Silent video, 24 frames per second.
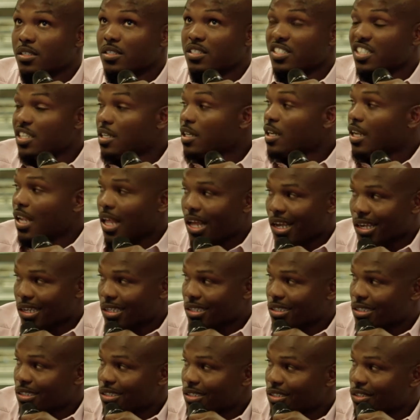Ten o'clock.
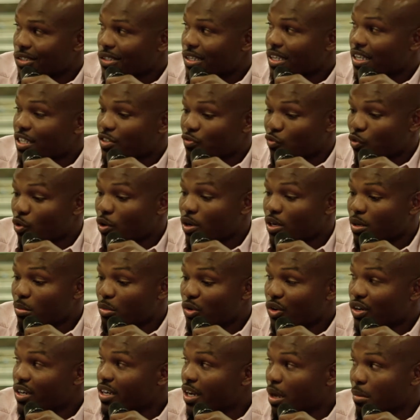It's four in the
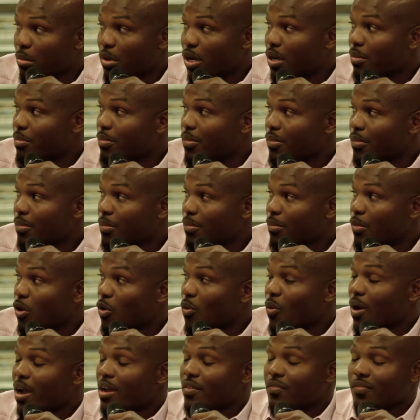morning. I'm up. My
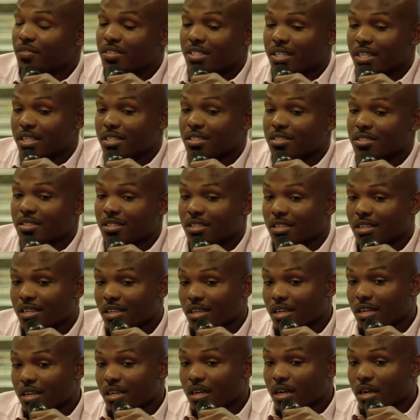wife takes
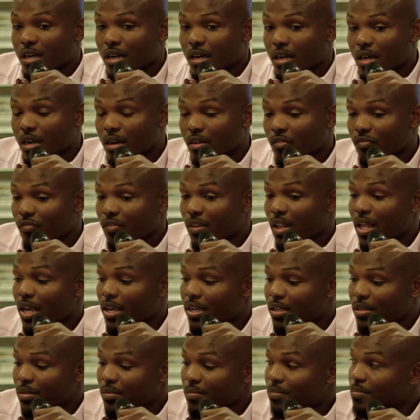a
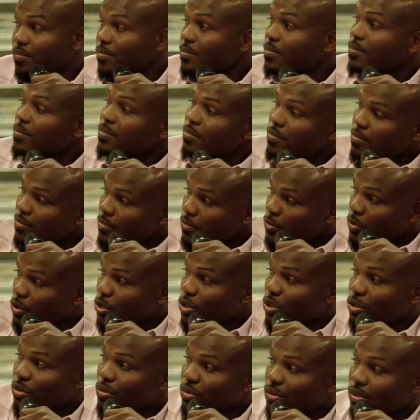flight
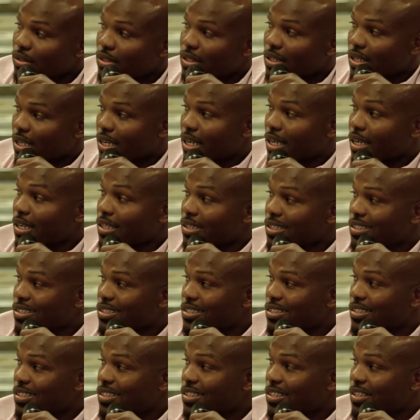to
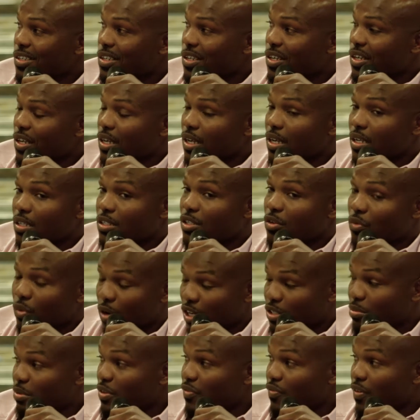England to
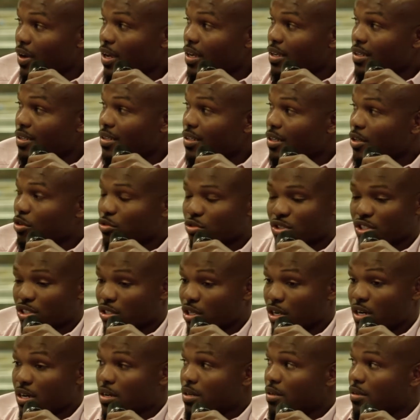watch me fight. It was
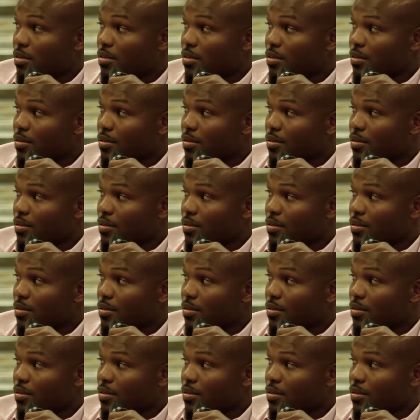just her.